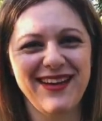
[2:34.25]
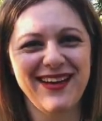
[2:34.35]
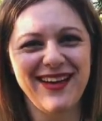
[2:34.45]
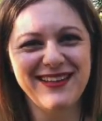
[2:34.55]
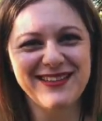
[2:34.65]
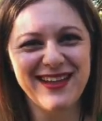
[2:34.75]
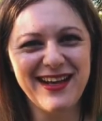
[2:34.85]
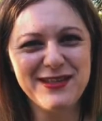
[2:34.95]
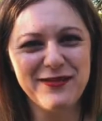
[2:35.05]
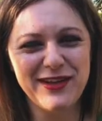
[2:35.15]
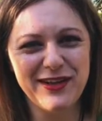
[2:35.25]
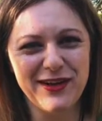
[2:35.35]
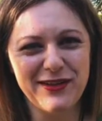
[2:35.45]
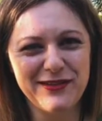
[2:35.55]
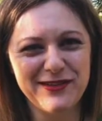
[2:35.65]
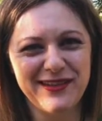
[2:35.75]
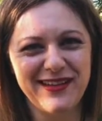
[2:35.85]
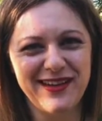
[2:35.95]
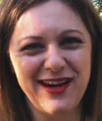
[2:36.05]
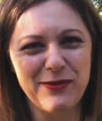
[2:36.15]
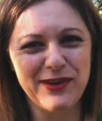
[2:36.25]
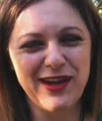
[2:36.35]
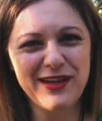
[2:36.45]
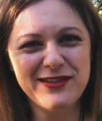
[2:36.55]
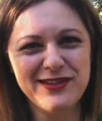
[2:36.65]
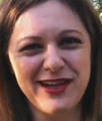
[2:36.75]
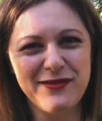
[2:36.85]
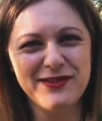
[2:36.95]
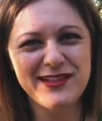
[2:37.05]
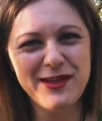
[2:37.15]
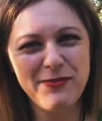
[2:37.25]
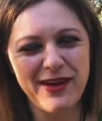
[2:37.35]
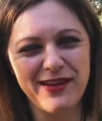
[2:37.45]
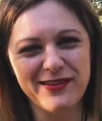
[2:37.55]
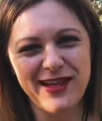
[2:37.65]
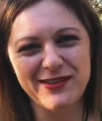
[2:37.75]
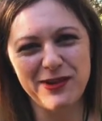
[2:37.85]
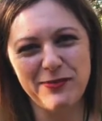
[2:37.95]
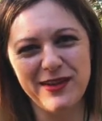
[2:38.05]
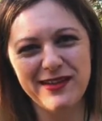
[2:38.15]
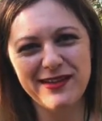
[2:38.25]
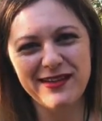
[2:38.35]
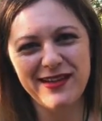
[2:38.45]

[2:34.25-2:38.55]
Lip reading: In today's video, I would like to dive deeper on that topic,